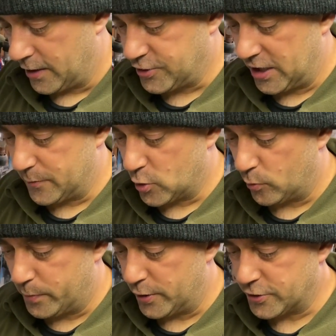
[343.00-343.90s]
a cheap
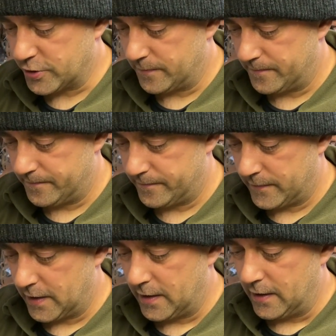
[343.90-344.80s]
compass
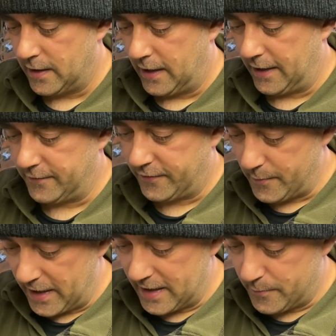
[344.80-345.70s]
and for
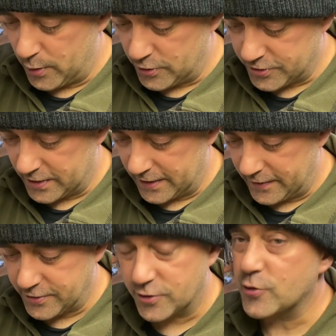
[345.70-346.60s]
me personally
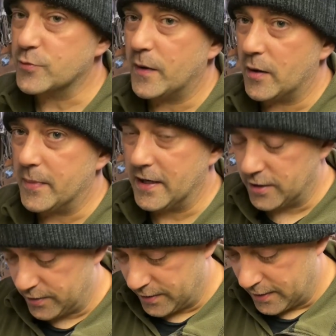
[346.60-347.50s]
this is just my
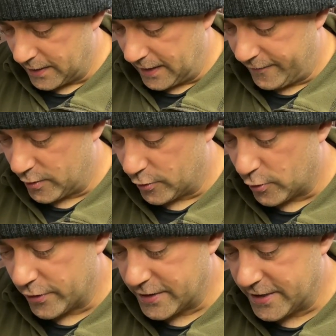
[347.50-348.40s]
opinion if you're
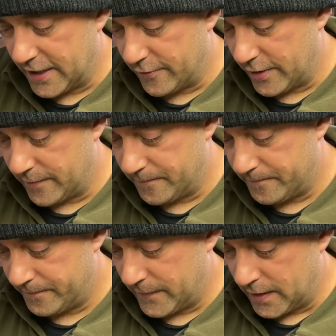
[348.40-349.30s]
orienteering
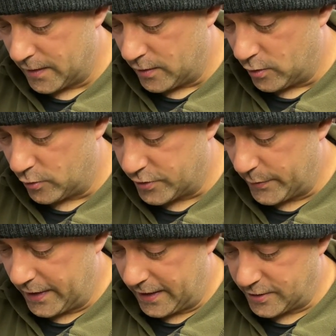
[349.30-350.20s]
or
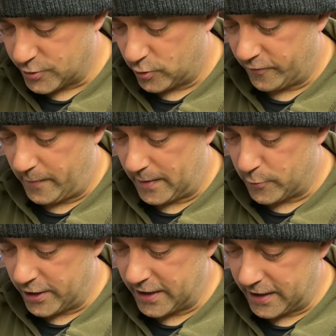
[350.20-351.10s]
doing any sort of map
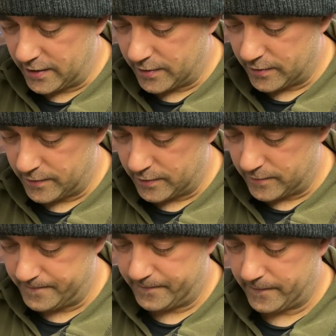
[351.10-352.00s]
reading
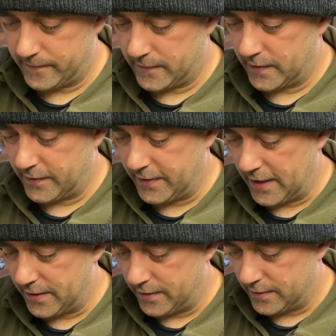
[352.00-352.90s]

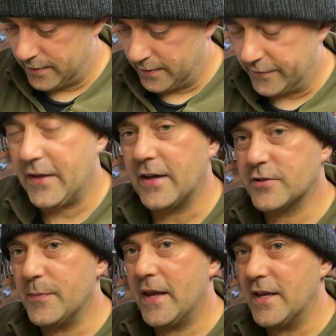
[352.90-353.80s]
then that
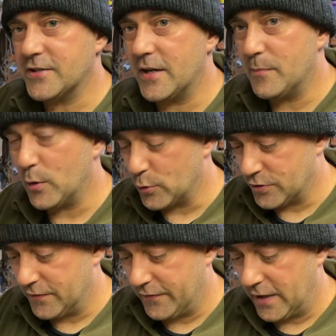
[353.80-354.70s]
to me is an
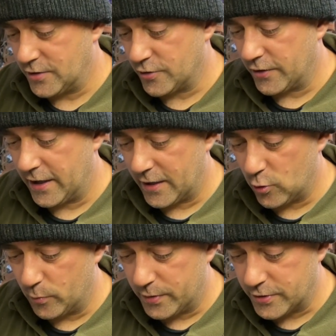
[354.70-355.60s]
important feature on any
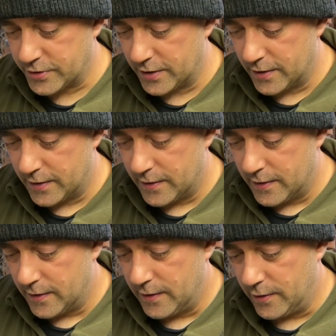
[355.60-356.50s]
compass
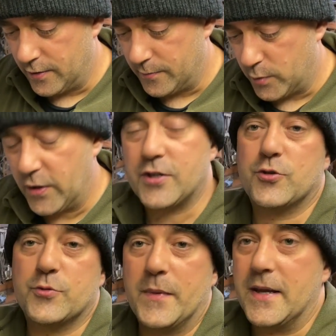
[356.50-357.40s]
um, but that's
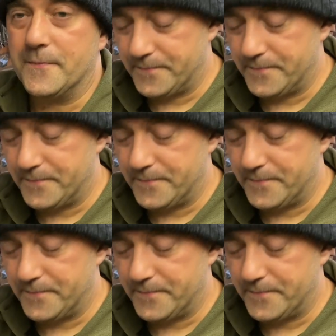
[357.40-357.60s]
just me